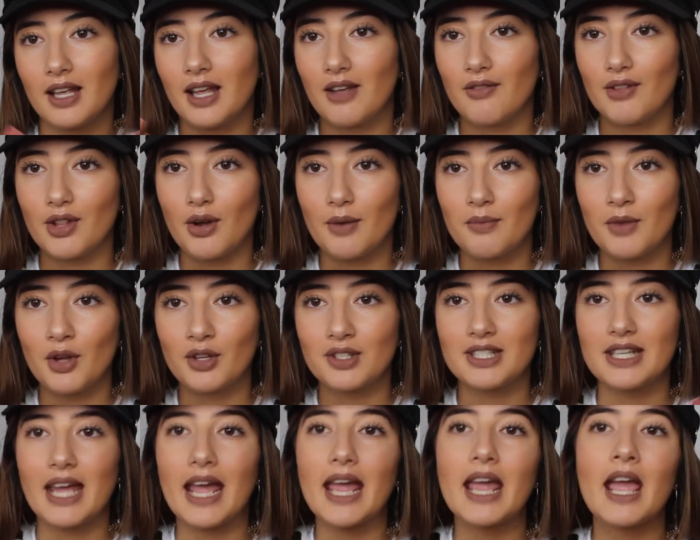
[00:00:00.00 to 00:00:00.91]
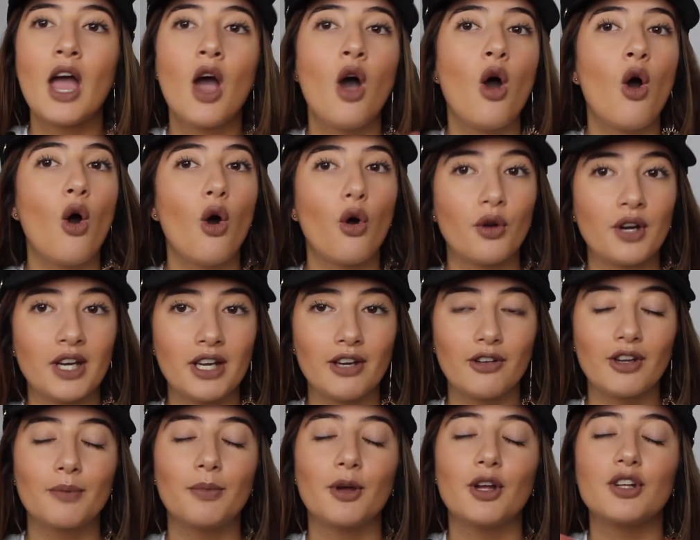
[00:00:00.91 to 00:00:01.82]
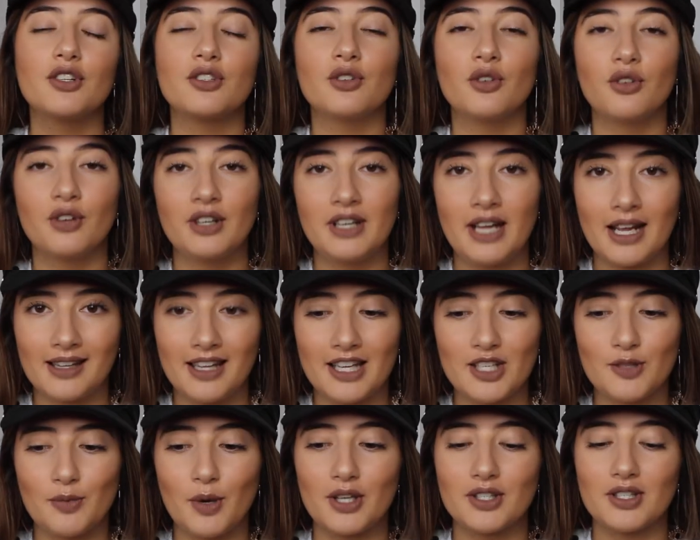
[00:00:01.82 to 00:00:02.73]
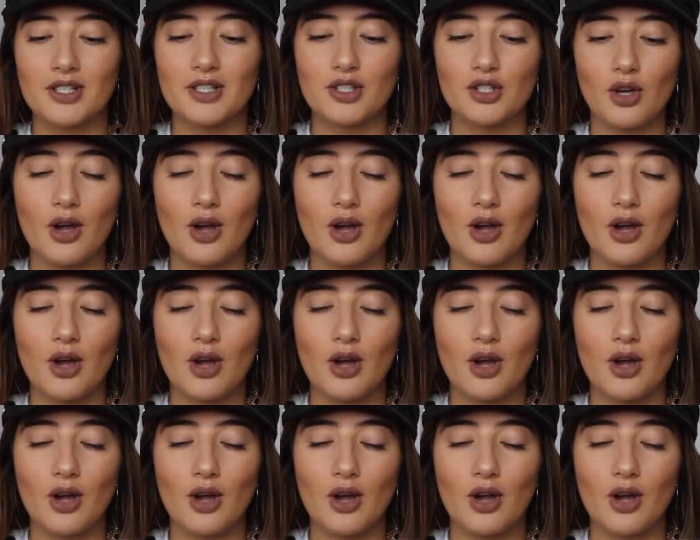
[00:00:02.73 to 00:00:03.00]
even though I'm not today, or an earring person or a necklace person.